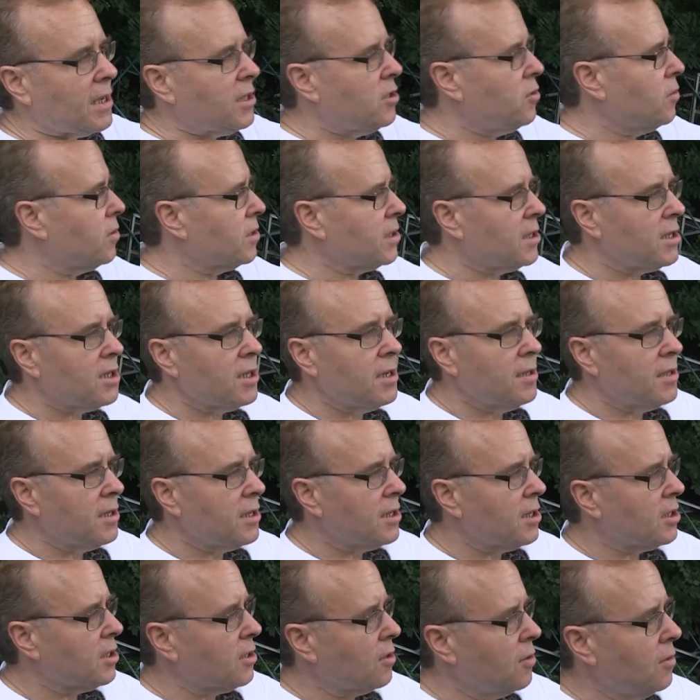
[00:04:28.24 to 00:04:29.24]
As you can see,
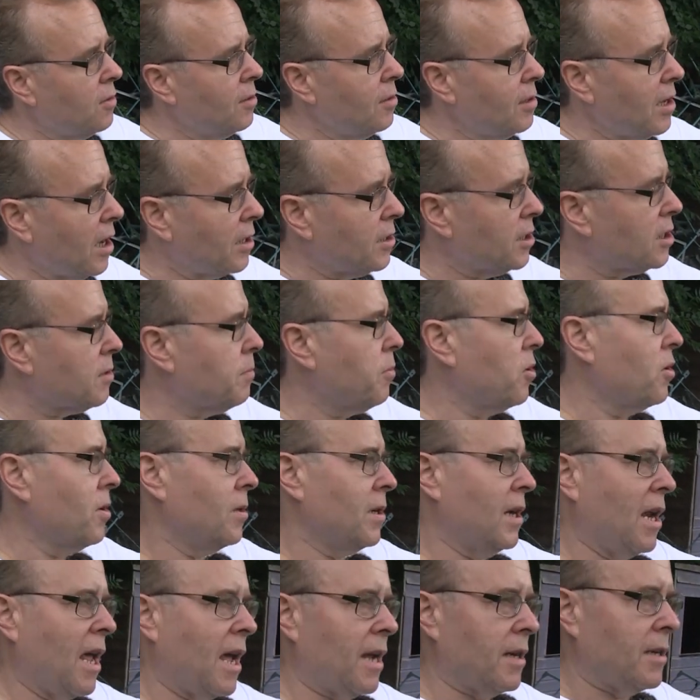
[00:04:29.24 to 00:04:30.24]
this is all
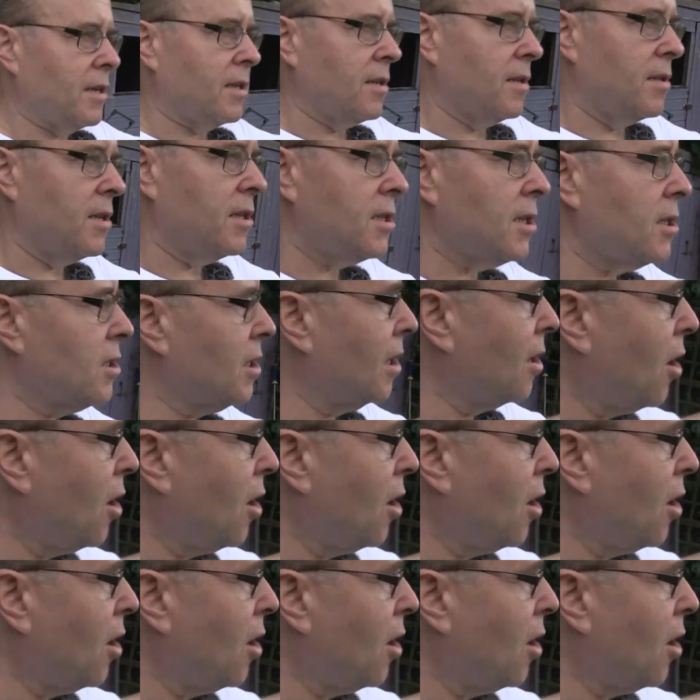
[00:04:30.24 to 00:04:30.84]
unspoilt land. This is